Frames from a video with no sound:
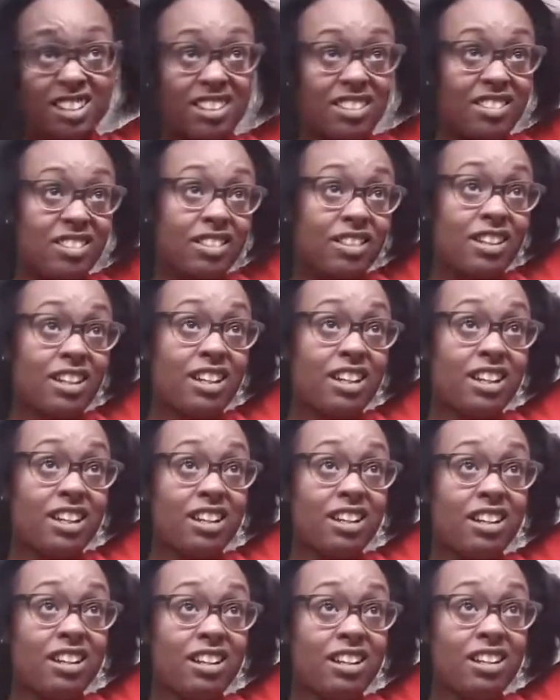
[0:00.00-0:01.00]

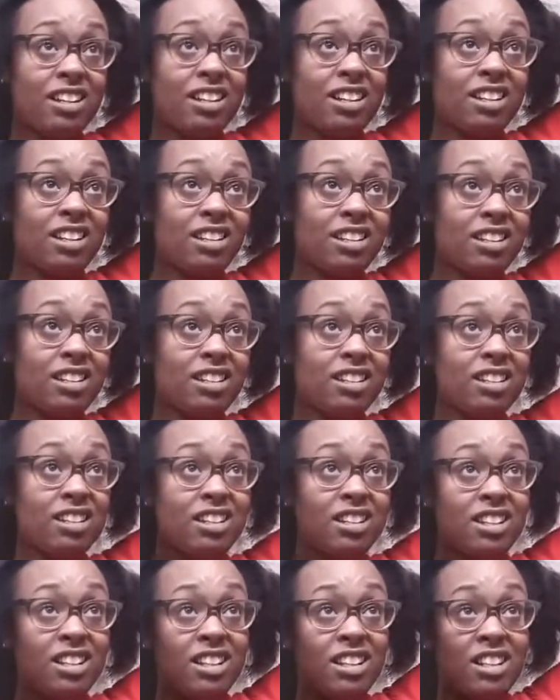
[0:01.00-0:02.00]
Okay.
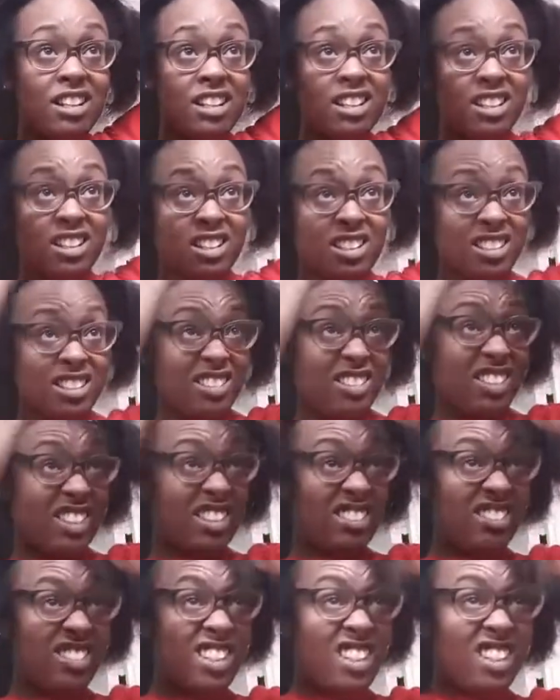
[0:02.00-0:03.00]
So we
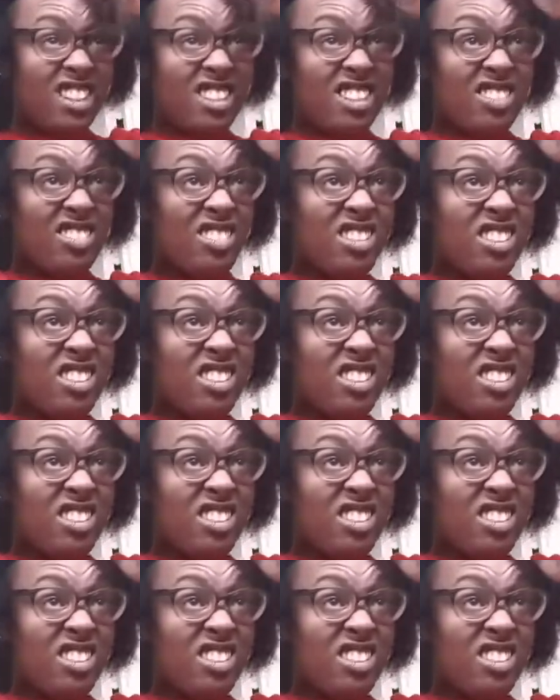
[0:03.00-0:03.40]
have that a little